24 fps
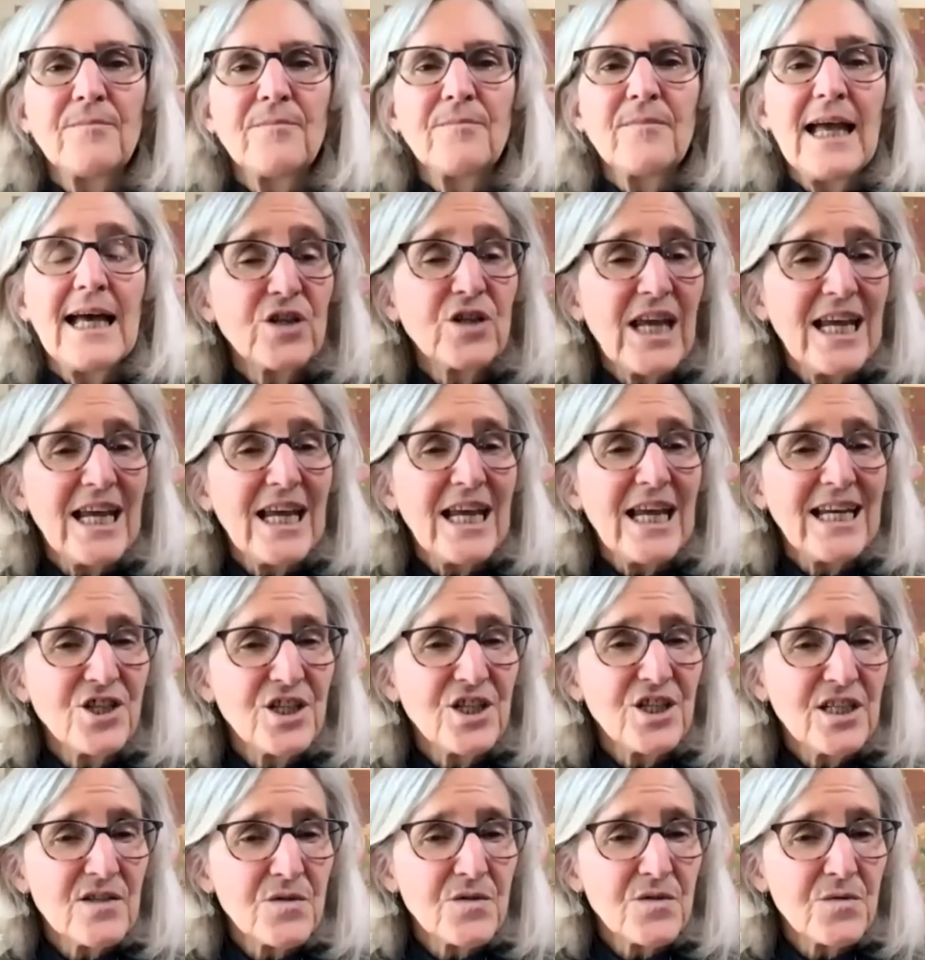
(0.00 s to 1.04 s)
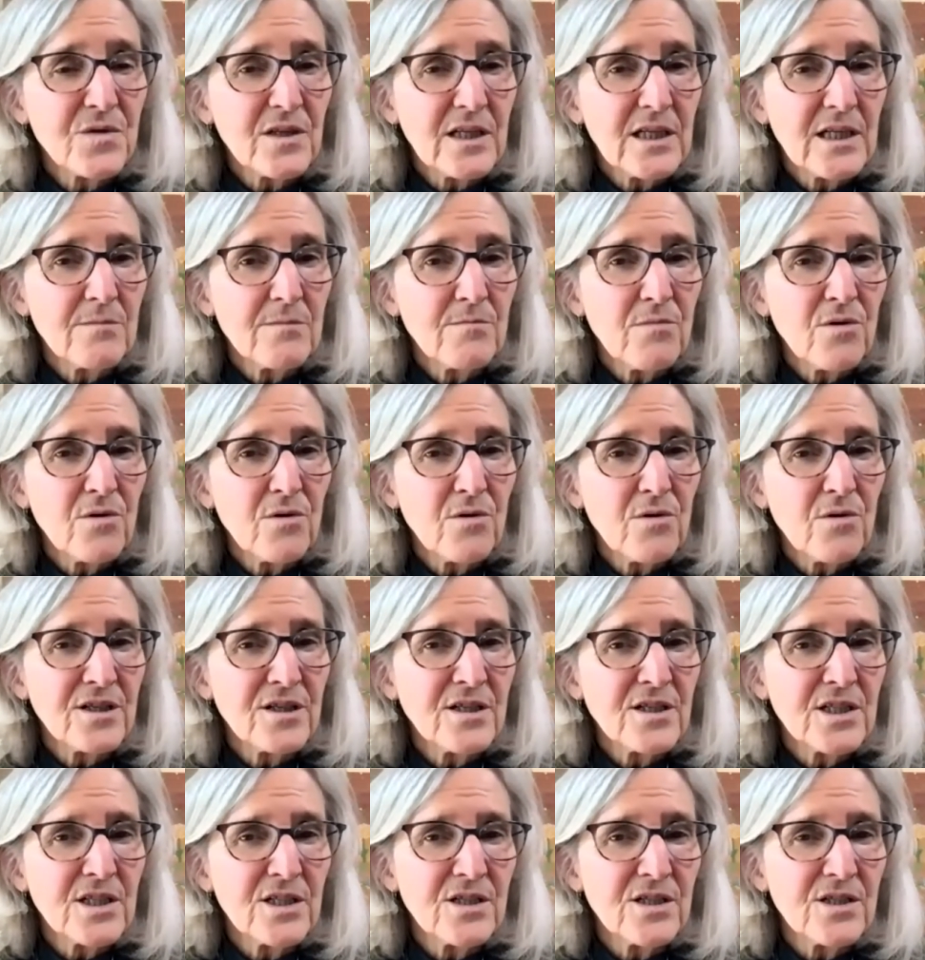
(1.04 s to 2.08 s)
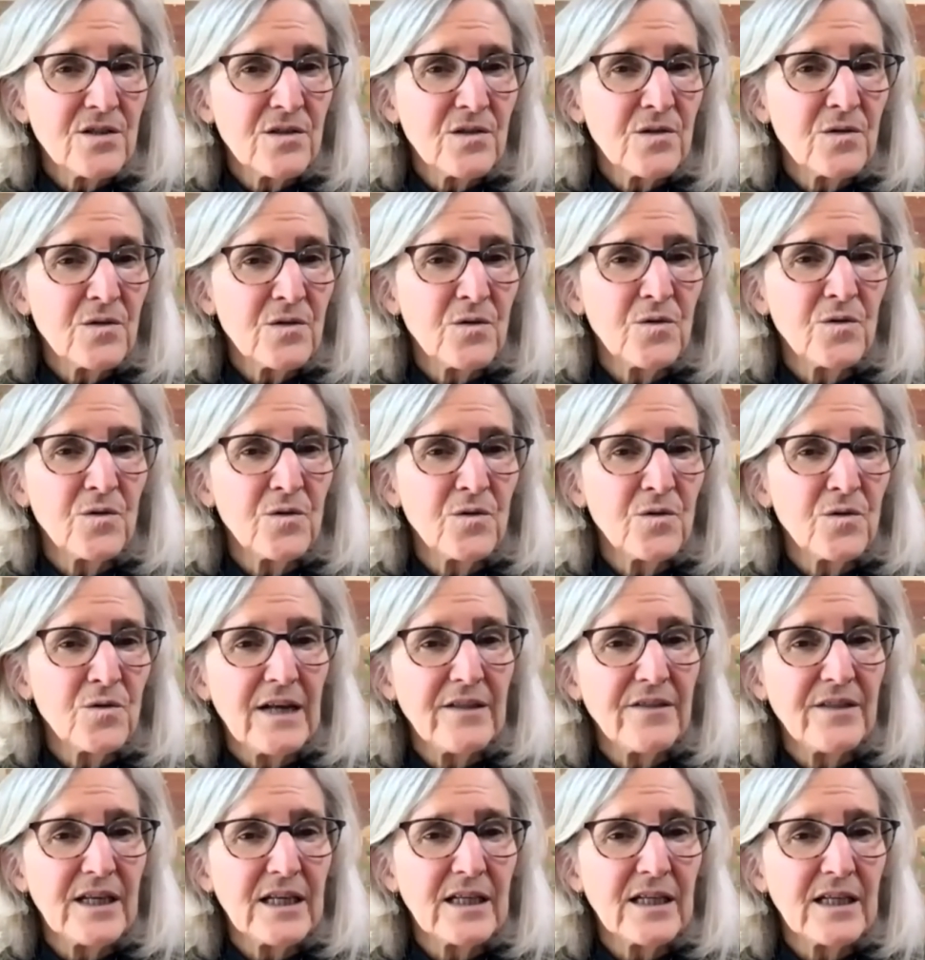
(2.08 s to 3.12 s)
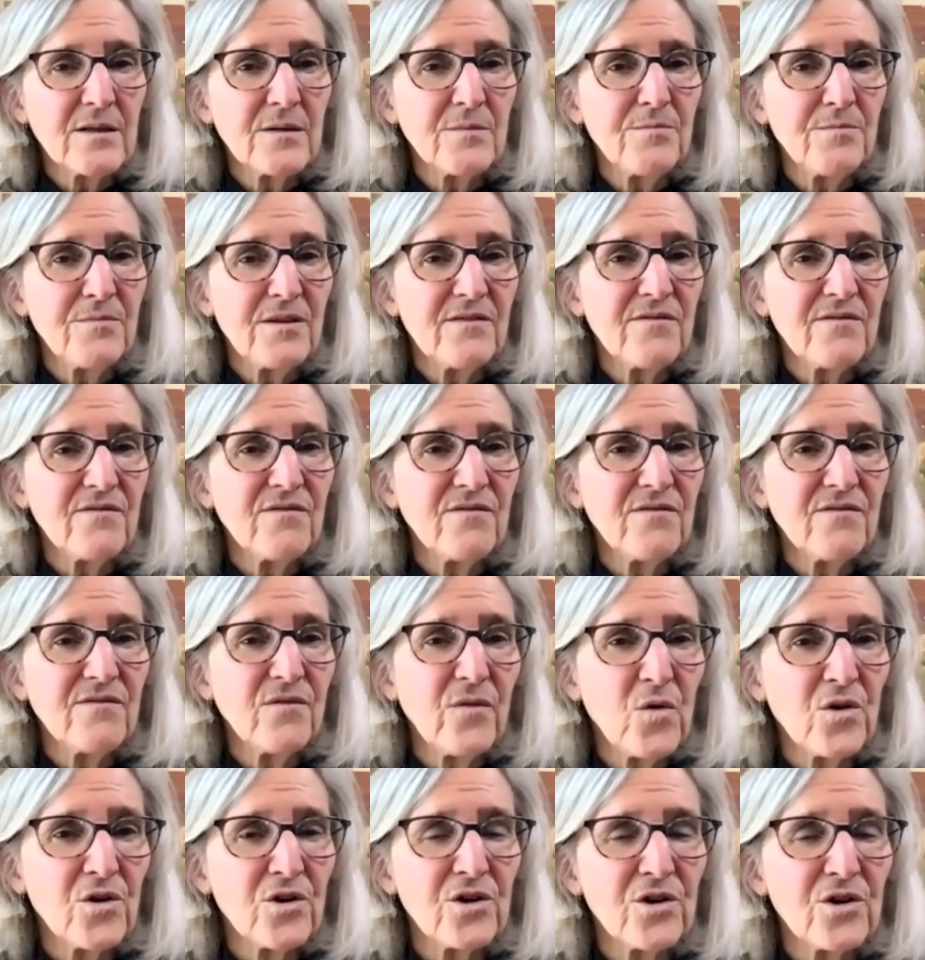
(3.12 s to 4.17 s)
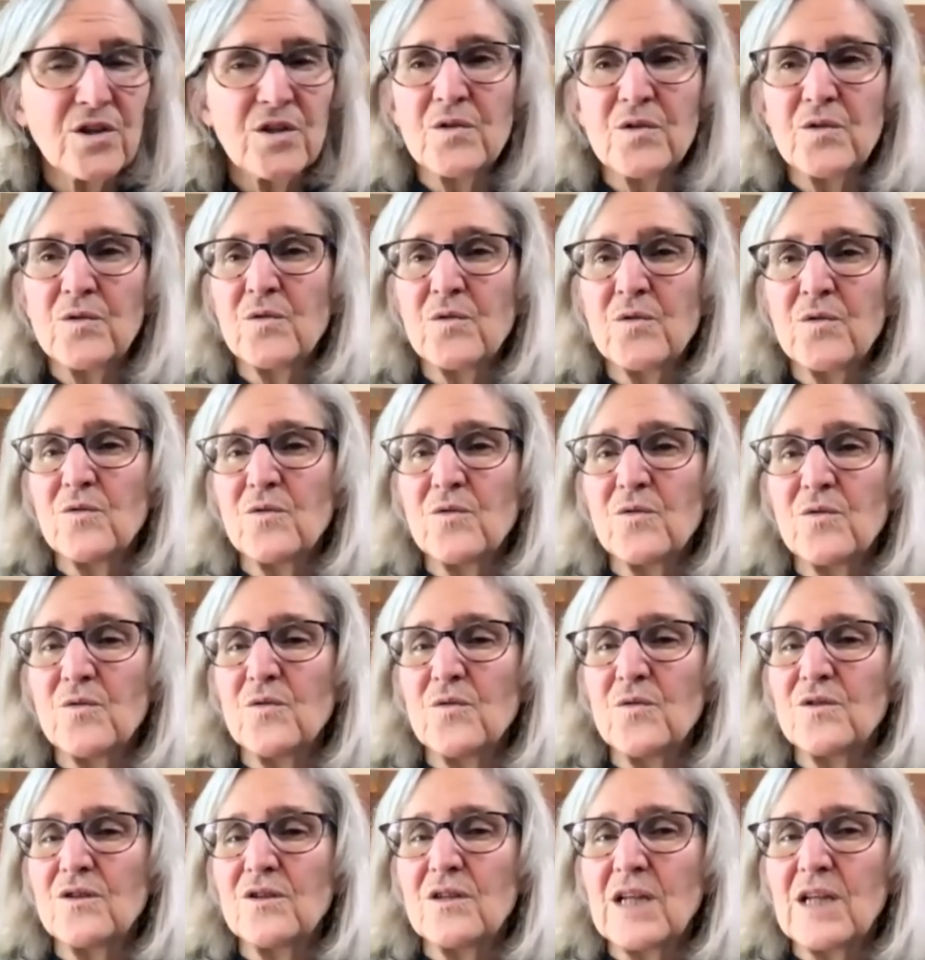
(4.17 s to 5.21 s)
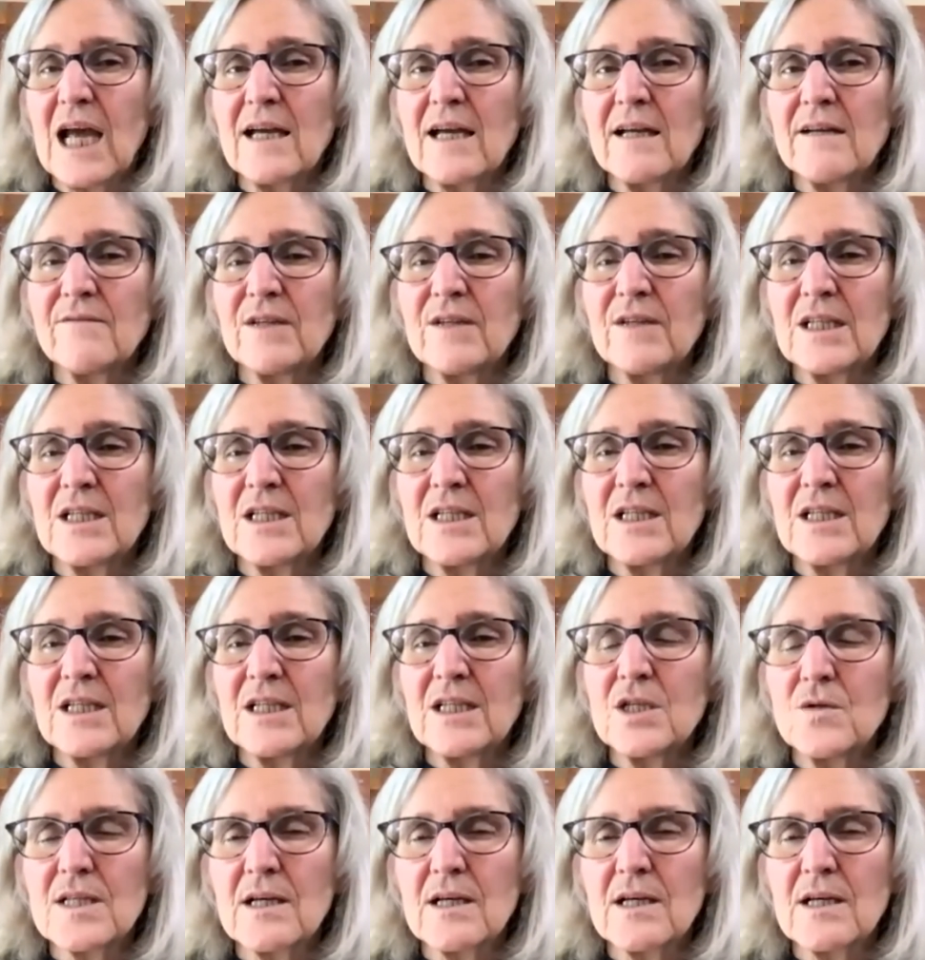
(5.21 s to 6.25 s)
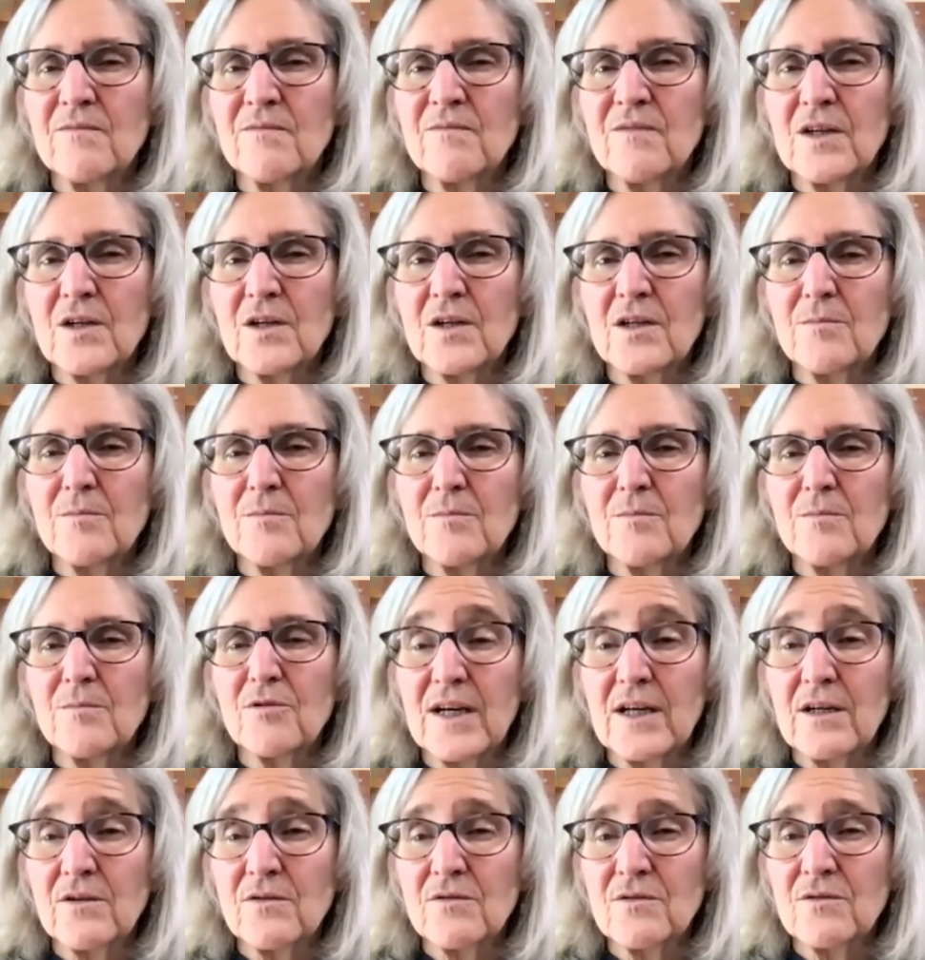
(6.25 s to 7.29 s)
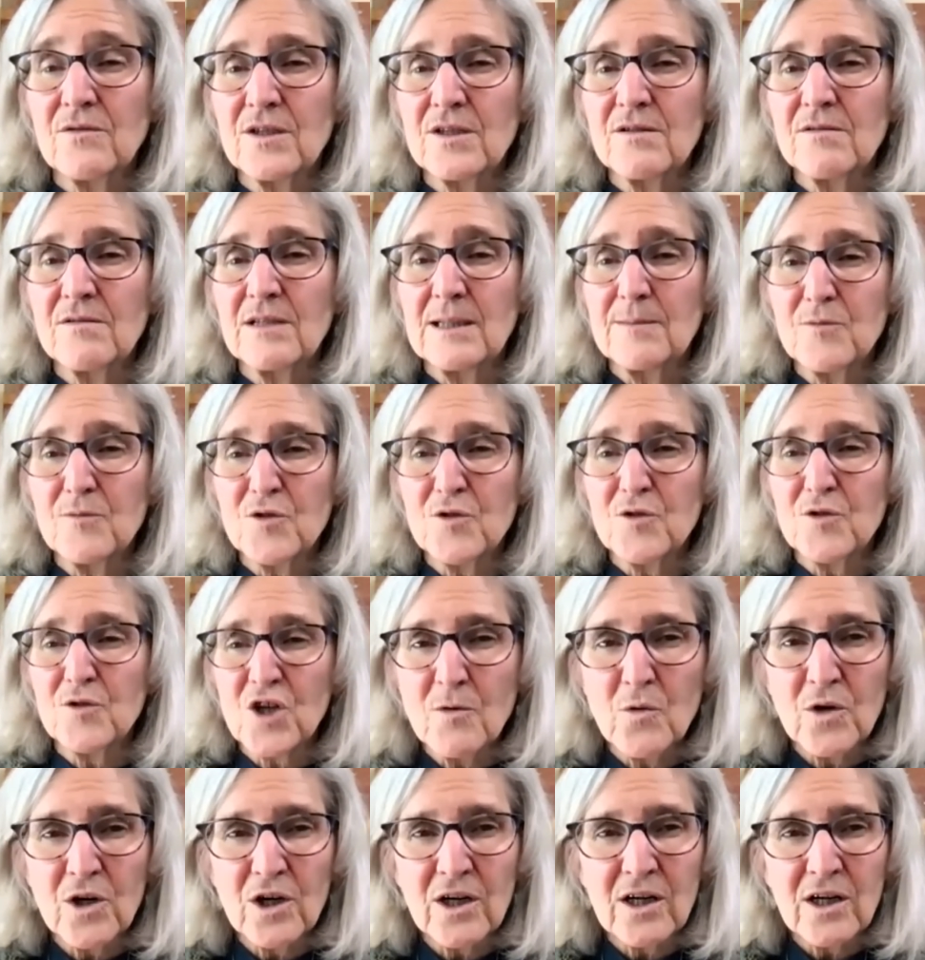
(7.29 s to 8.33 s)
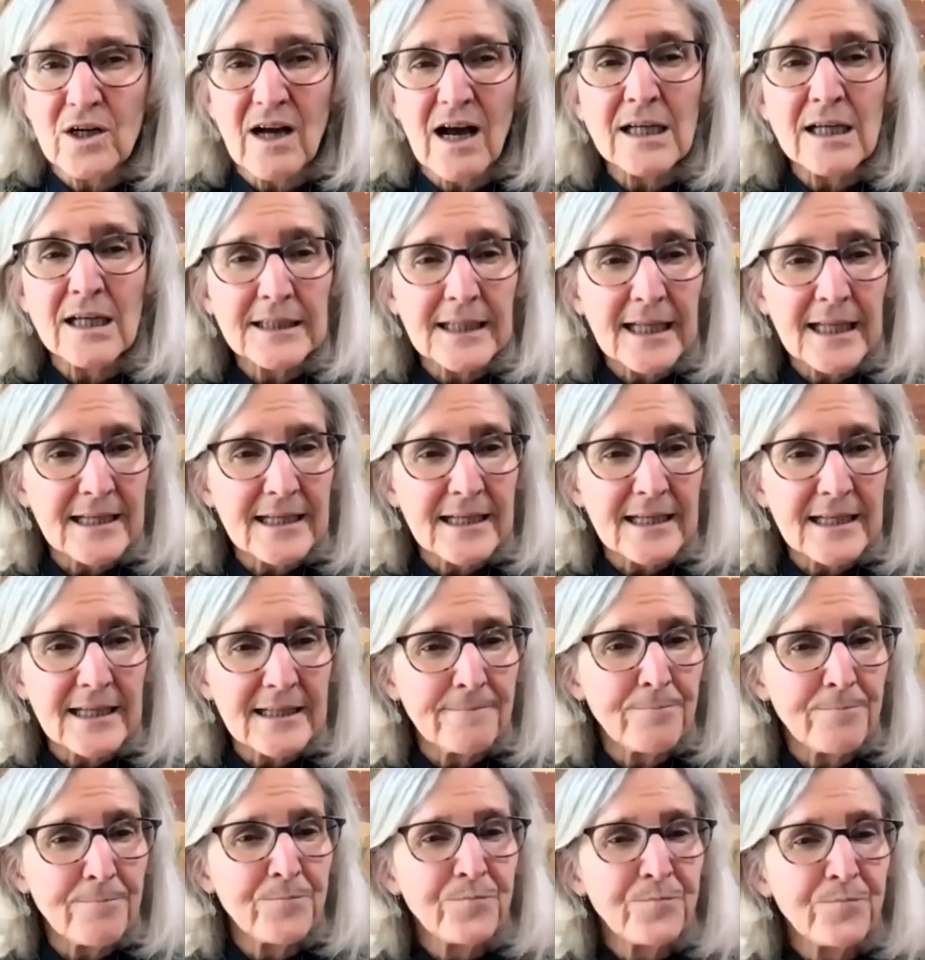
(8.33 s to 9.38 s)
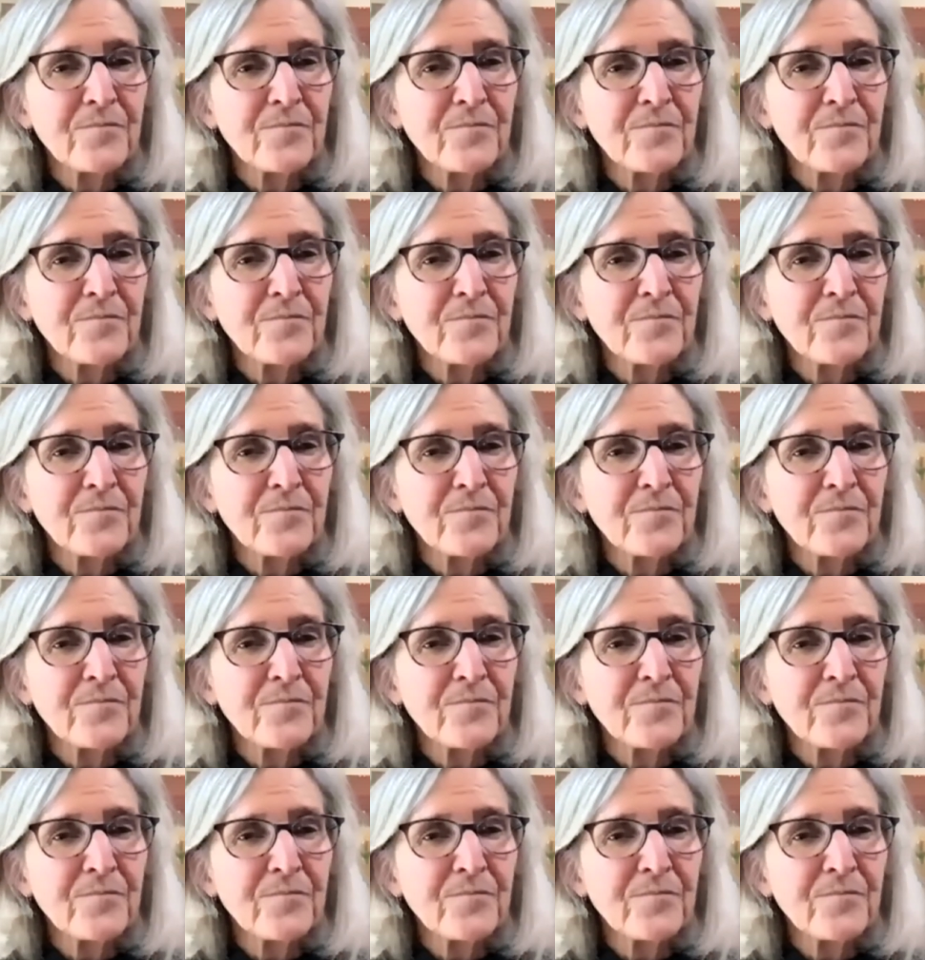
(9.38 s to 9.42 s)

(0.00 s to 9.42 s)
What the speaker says: Education is really important to do, I think, before you dive into some very profound, deep trauma work online.